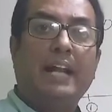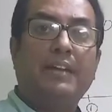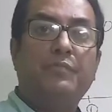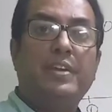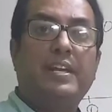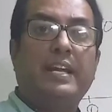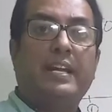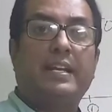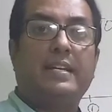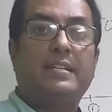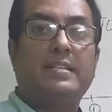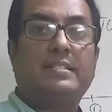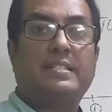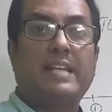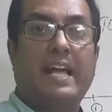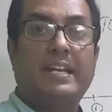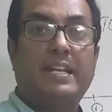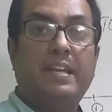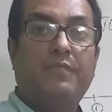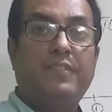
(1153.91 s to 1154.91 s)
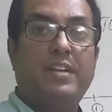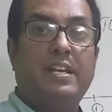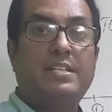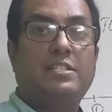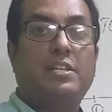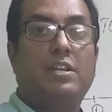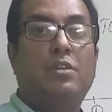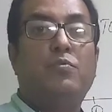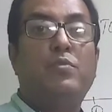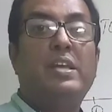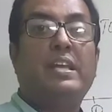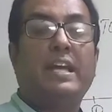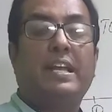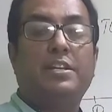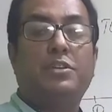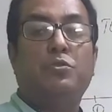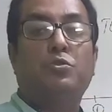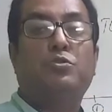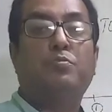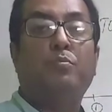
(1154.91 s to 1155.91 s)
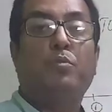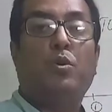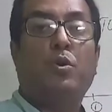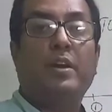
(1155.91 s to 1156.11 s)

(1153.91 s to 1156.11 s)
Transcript: and we can understand, if necessary we can use